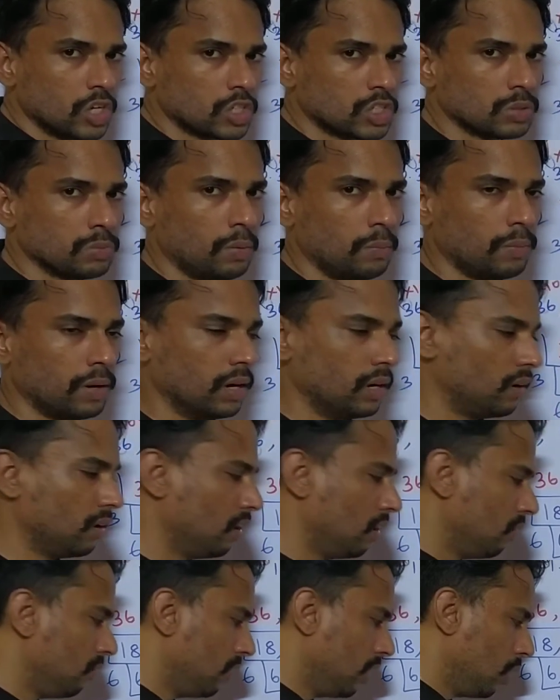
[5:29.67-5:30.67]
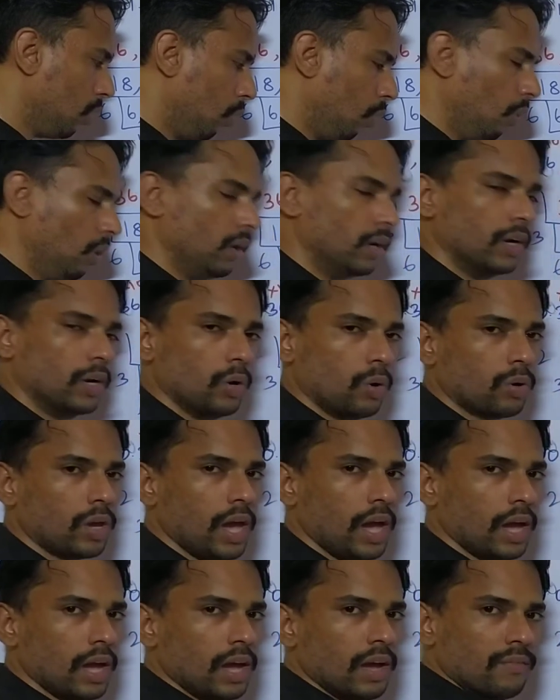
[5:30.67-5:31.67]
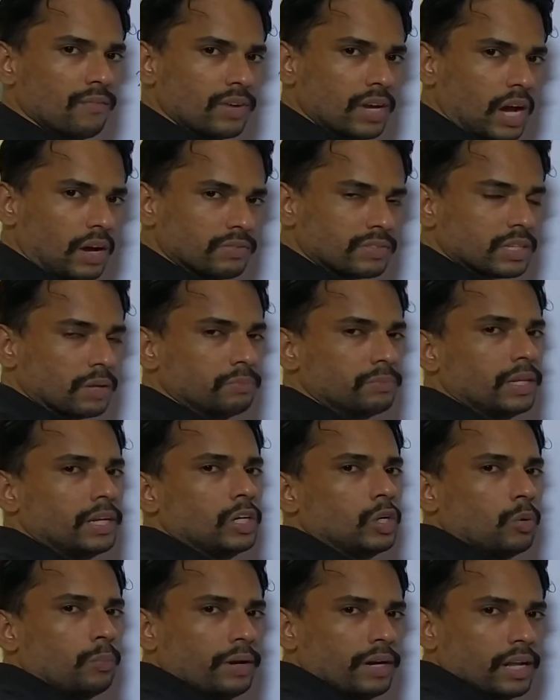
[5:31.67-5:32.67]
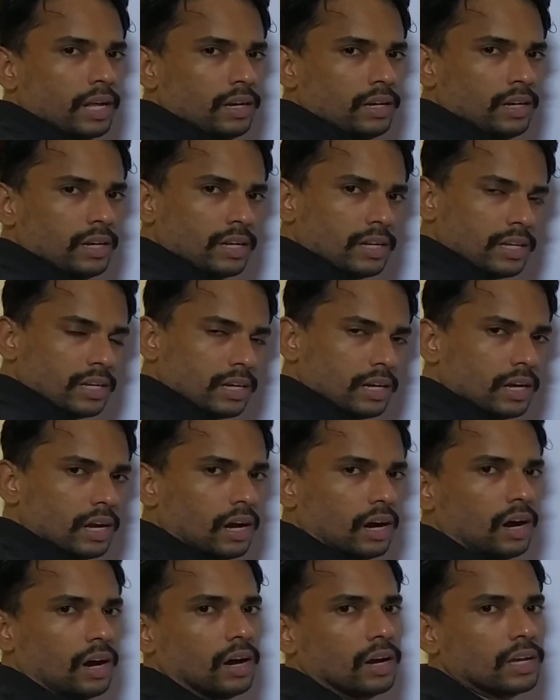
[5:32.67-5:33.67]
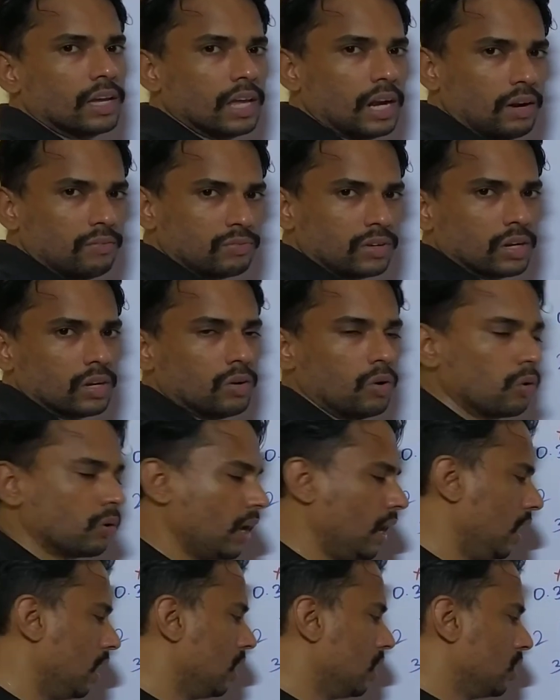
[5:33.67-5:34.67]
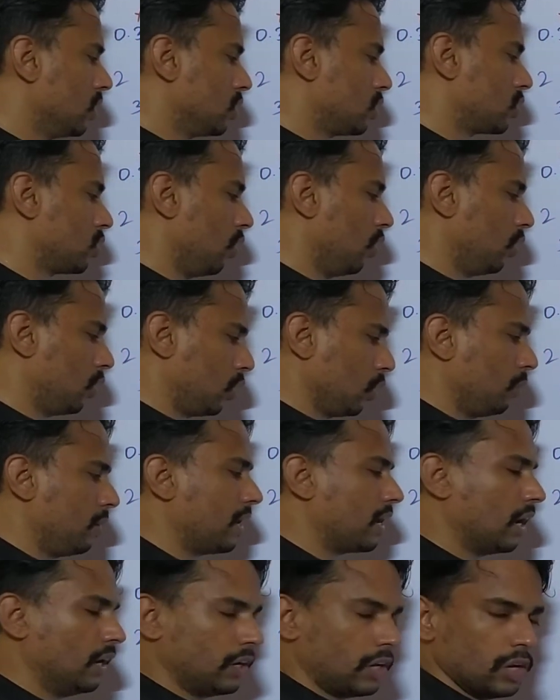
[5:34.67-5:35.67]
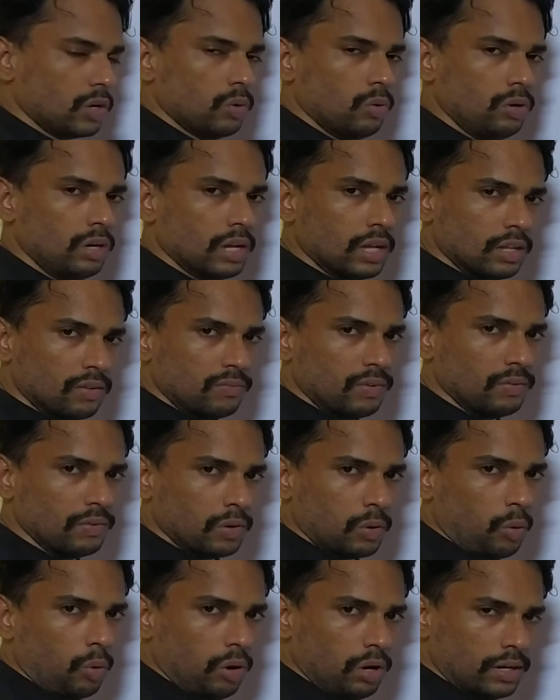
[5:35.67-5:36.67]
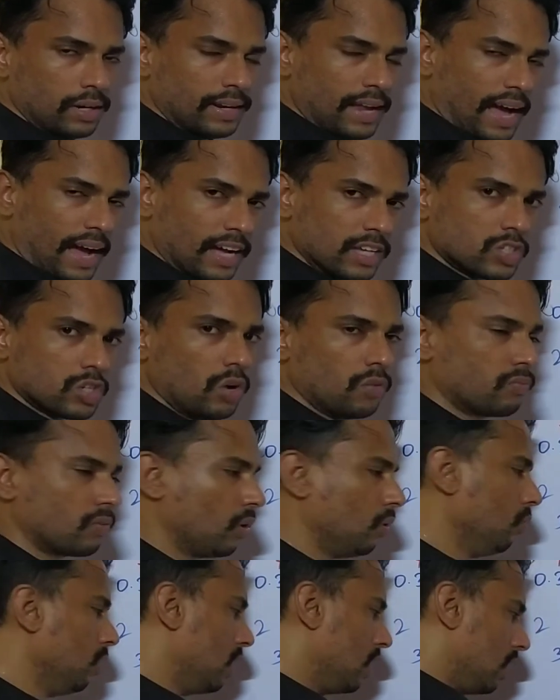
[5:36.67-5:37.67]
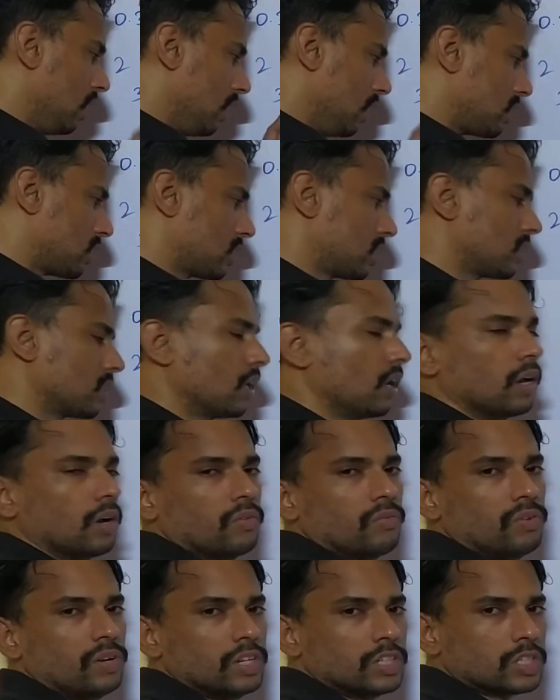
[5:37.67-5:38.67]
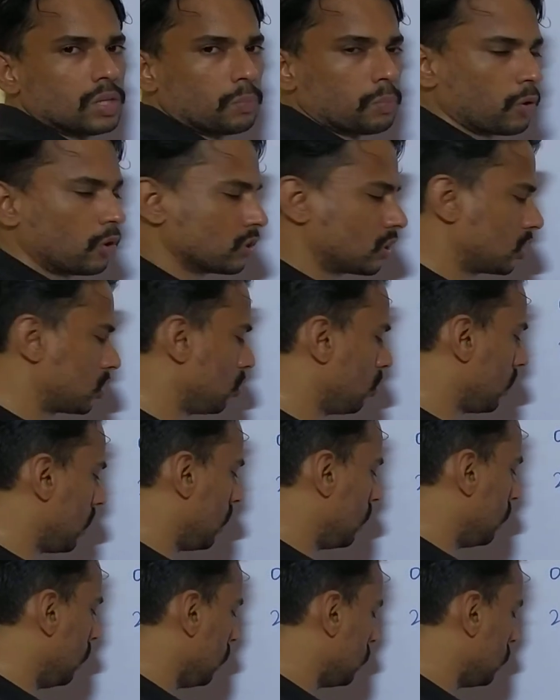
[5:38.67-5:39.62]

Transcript: just remember it we'll hold it okay we have something to be done uh, hereafter okay so to be continued we will hold it as of now let's finish the process okay